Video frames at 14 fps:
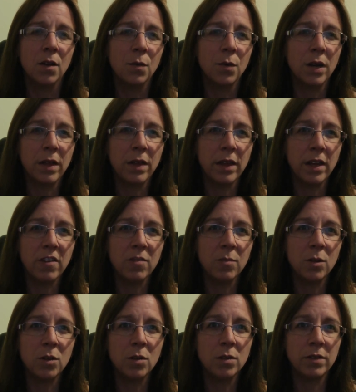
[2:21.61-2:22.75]
When I think of
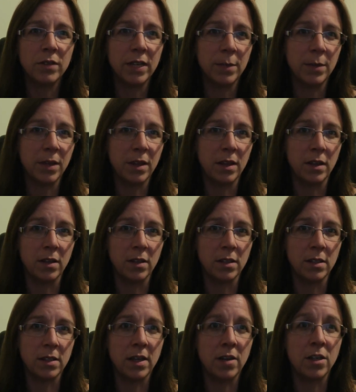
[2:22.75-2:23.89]
moral development theorists,
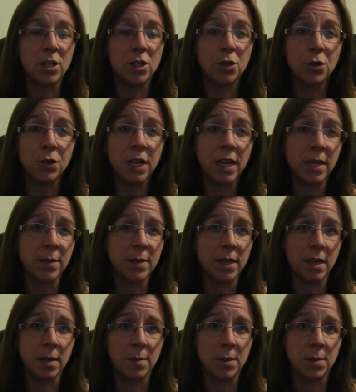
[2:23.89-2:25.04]
there are 2 names that
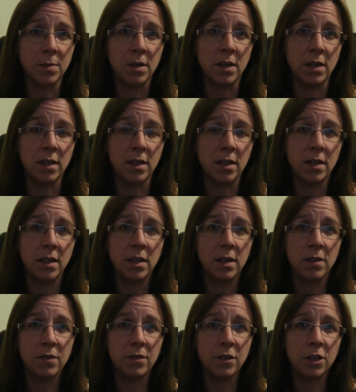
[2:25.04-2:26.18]
come to mind.
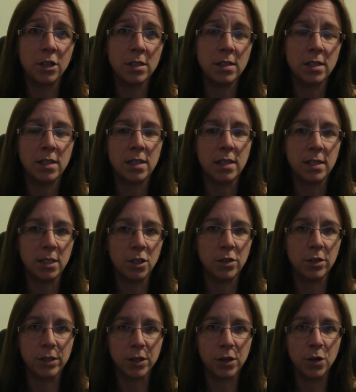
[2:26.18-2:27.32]
The first is
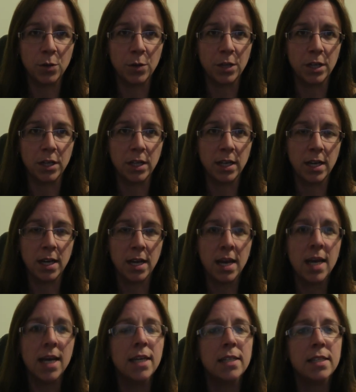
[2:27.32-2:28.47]
Lawrence Kohlberg.
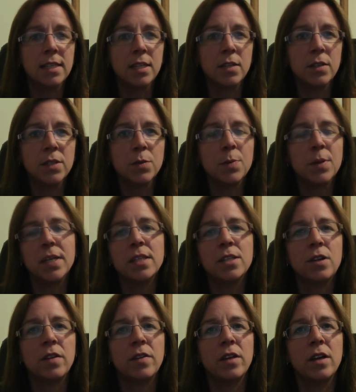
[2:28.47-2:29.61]
His theories were based
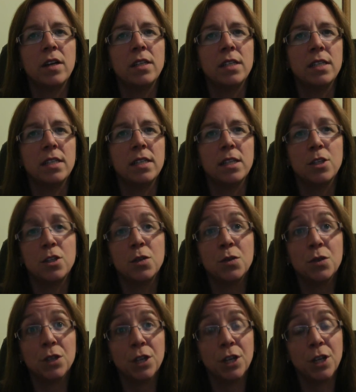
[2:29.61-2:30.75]
around the ideas that
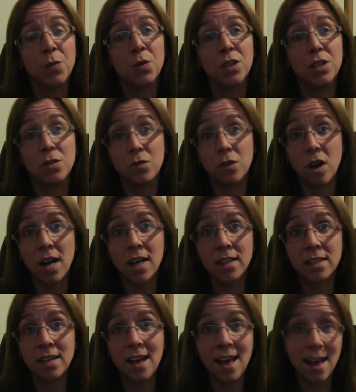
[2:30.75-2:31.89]
children learn what is right
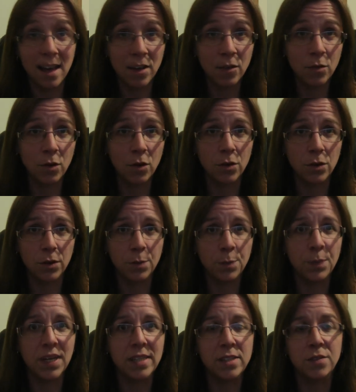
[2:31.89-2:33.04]
and wrong
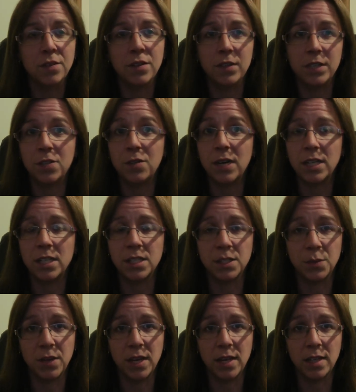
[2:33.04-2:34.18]
based on their interactions
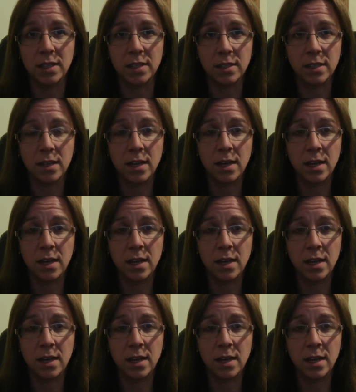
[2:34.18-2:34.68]
with others.